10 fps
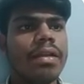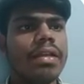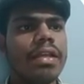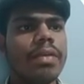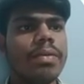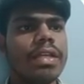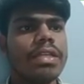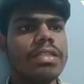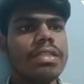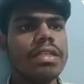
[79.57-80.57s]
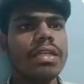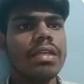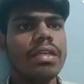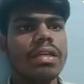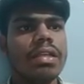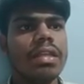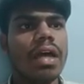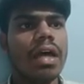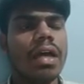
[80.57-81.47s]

Here we can see the